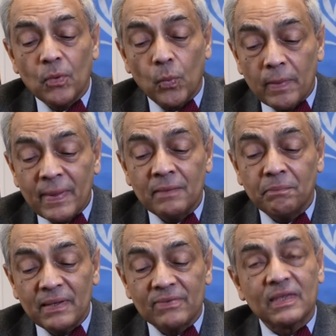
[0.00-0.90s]

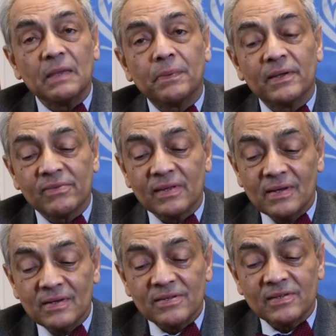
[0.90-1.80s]
women peacekeepers
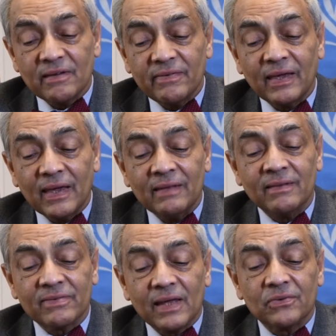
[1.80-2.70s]
serving in
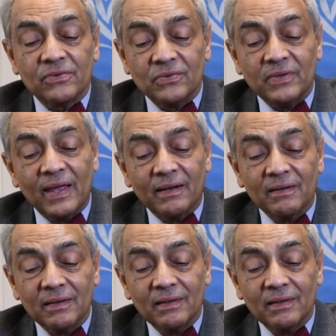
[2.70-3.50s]
the South Sudan.